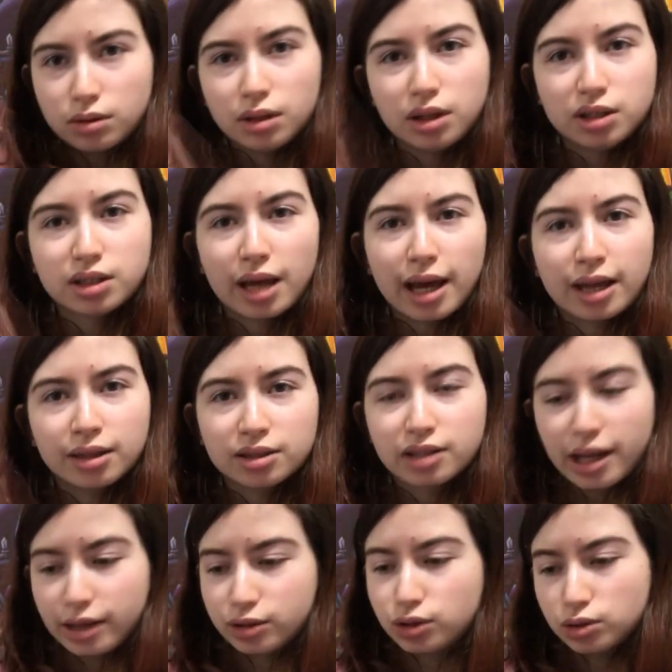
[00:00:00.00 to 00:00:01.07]
His hand is
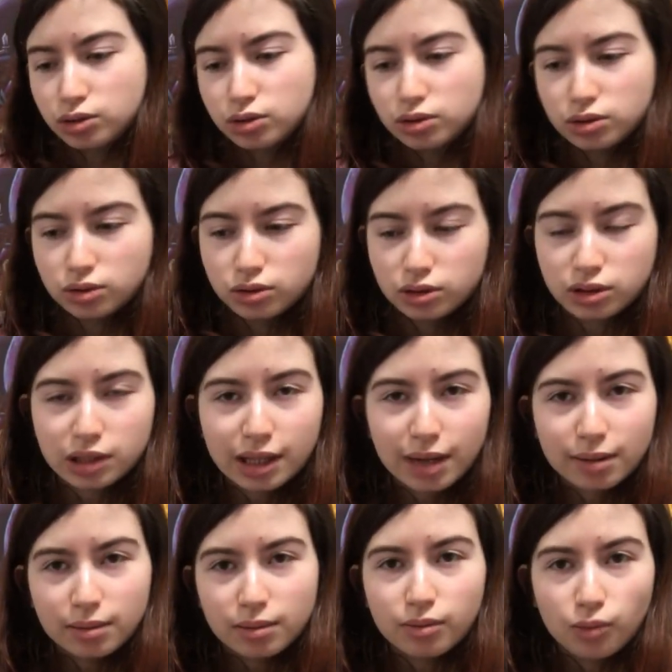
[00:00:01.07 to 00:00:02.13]
like, it's like
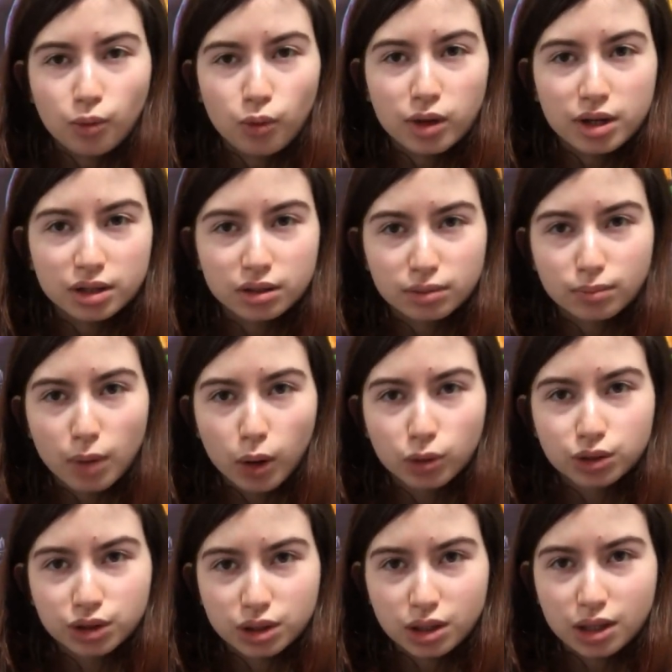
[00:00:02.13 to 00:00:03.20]
a weird
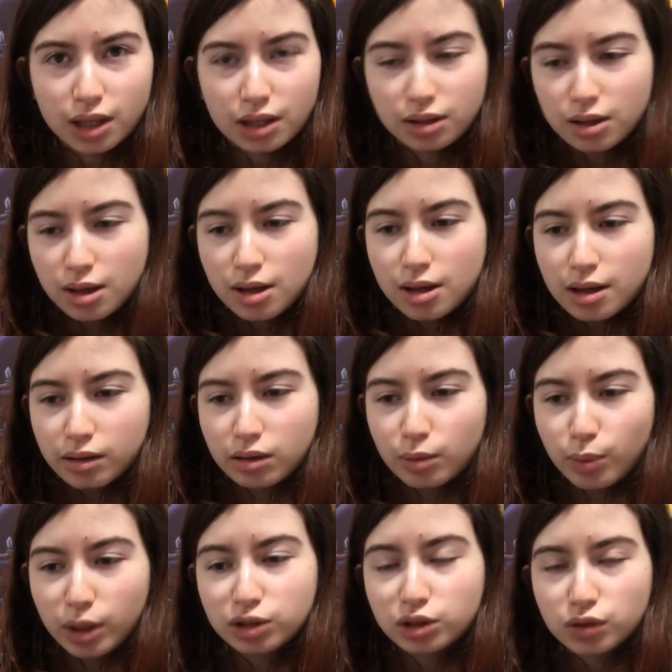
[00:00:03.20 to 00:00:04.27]
motion, and then
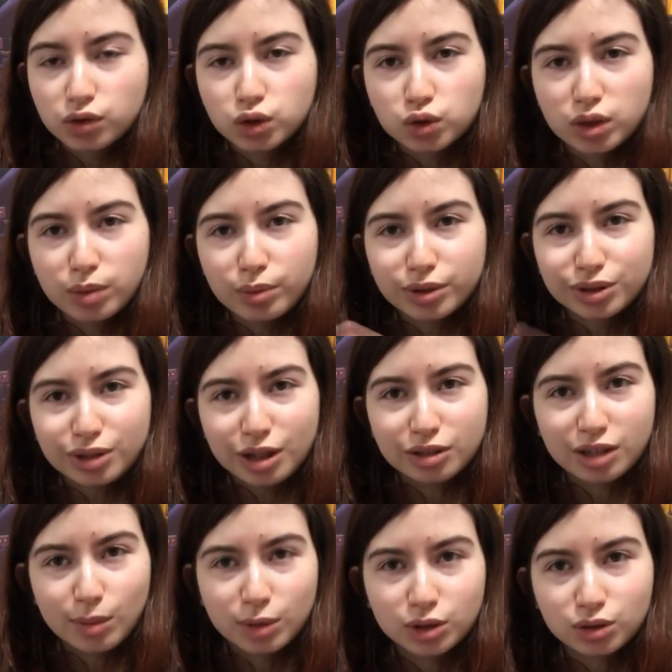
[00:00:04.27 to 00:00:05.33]
the bunch of scribbles
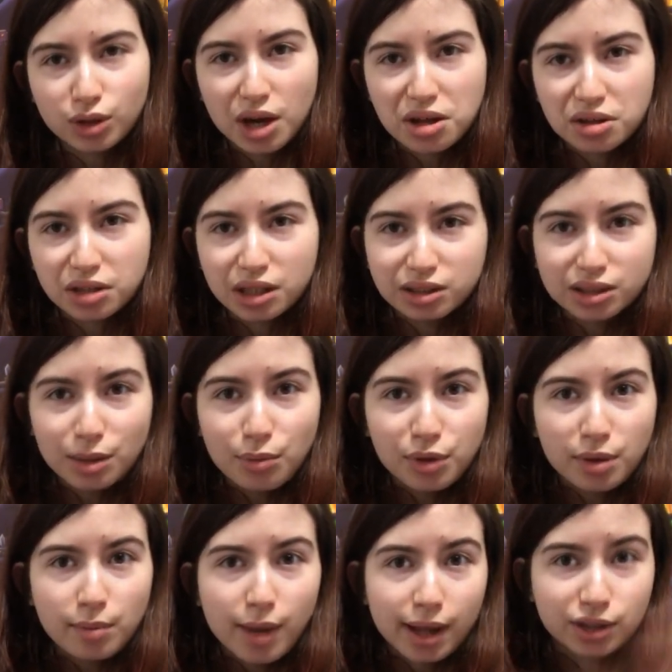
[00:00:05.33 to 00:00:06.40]
start coming together, and then
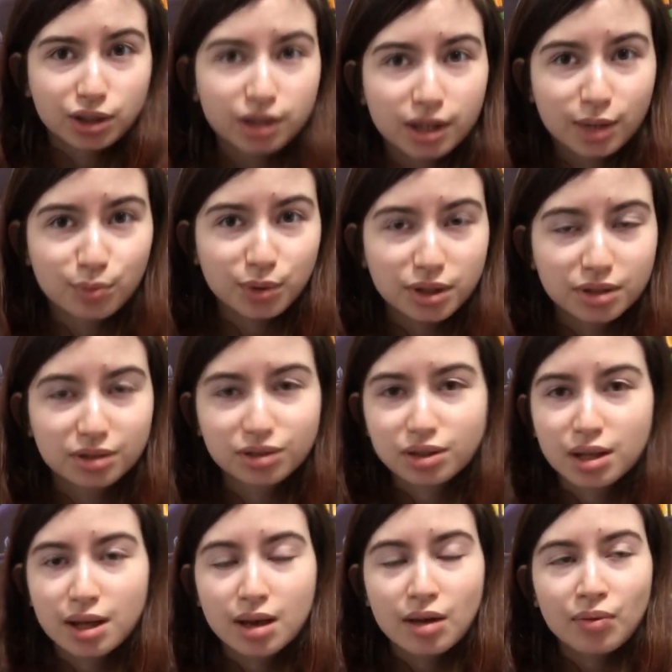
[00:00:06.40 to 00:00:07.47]
something magically
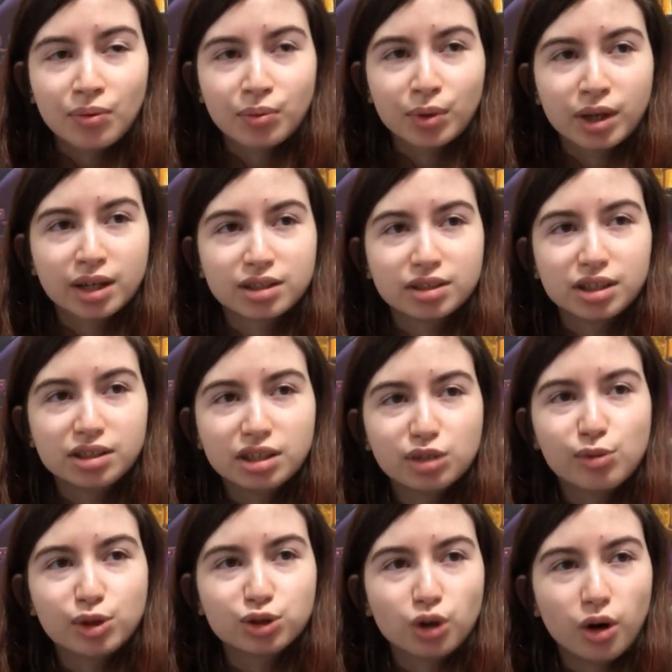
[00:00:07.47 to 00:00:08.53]
appears, because he
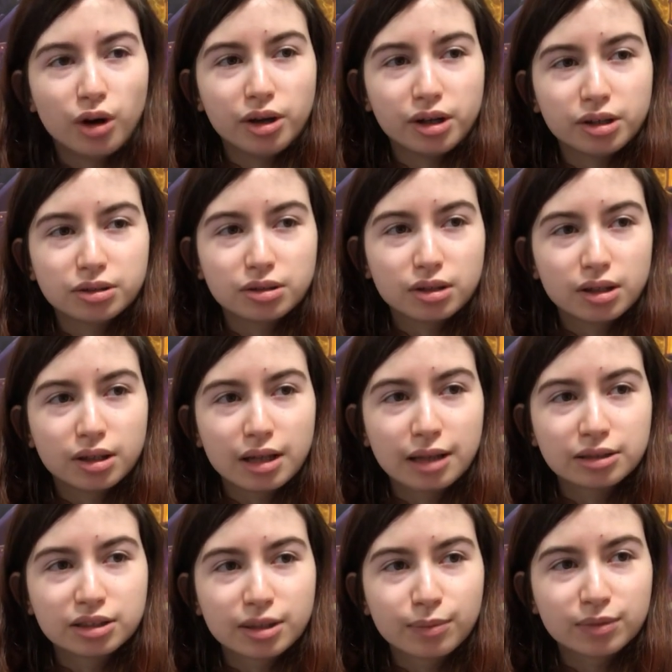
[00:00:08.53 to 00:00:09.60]
sees me drawing, and
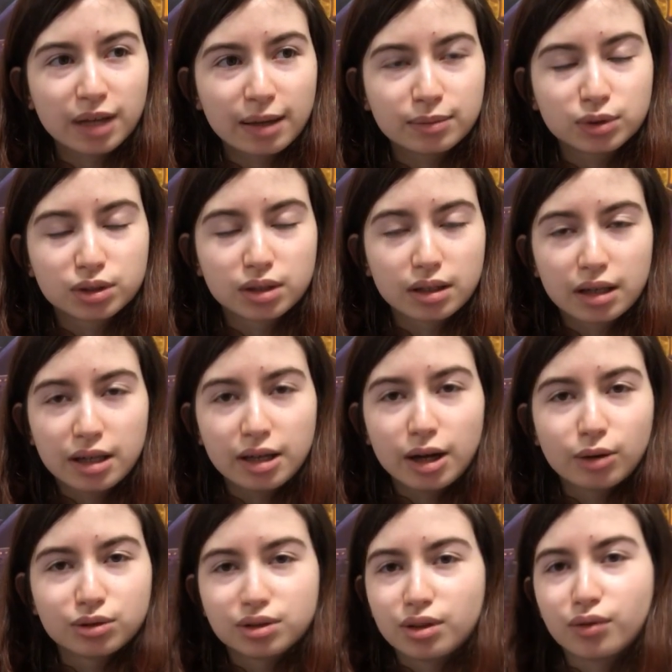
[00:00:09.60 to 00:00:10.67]
then sometimes he
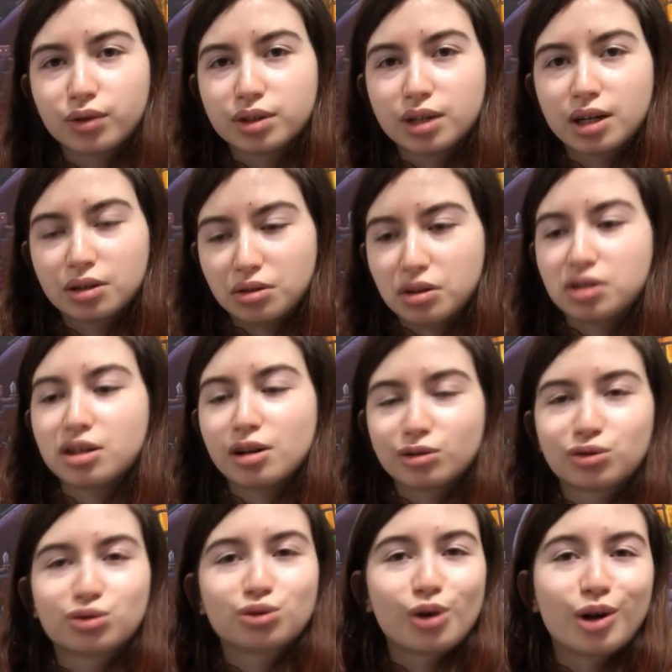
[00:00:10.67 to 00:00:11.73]
goes over there and he
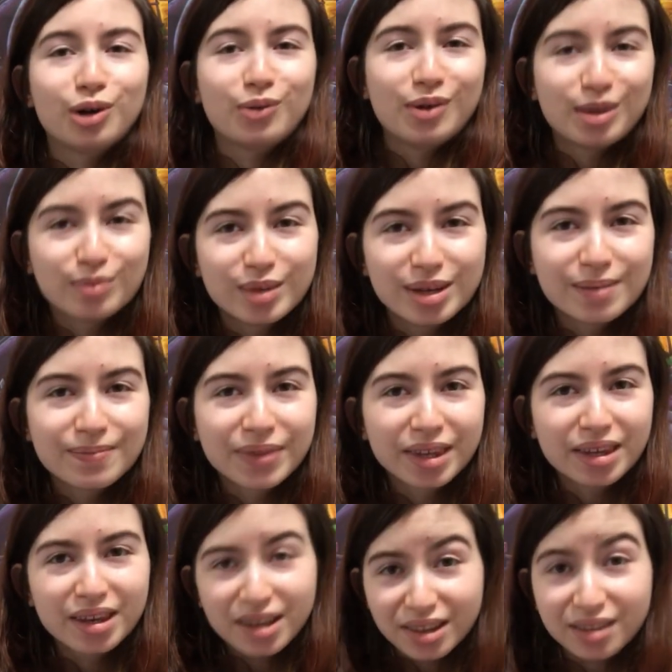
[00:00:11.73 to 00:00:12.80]
starts drawing with me.
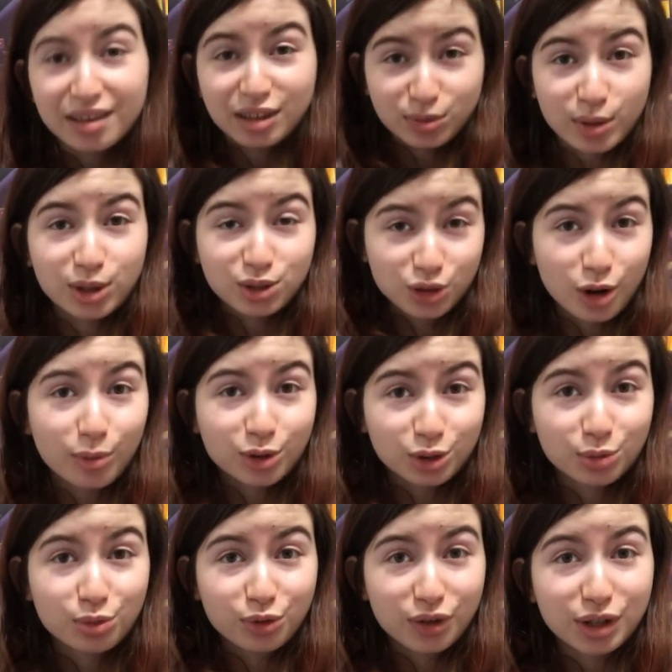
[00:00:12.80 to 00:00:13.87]
That's my
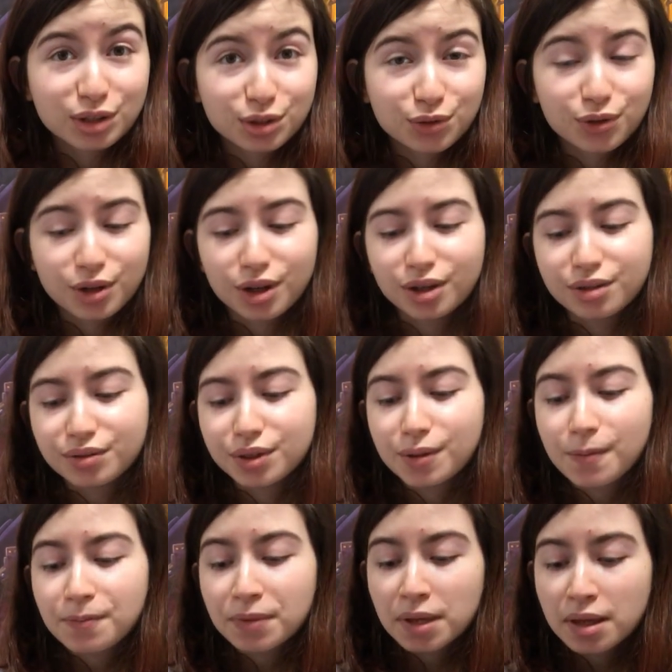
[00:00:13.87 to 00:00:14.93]
geometry professor for all of
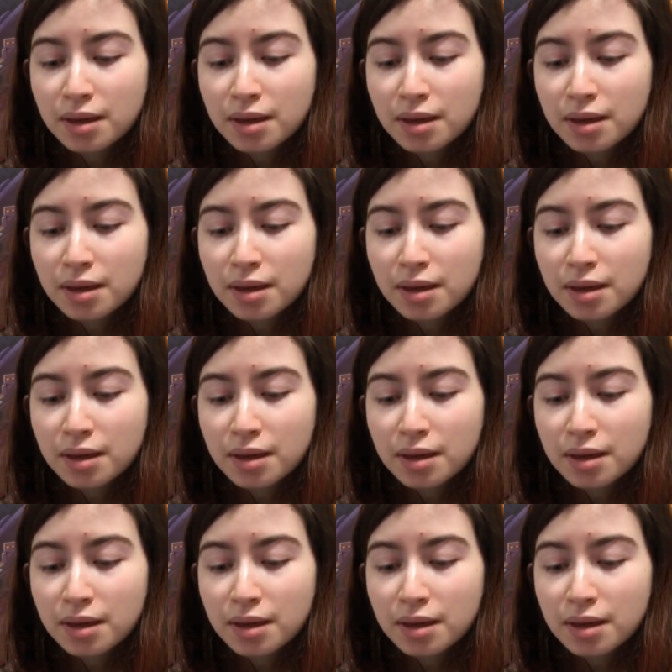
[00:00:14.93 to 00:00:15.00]
you.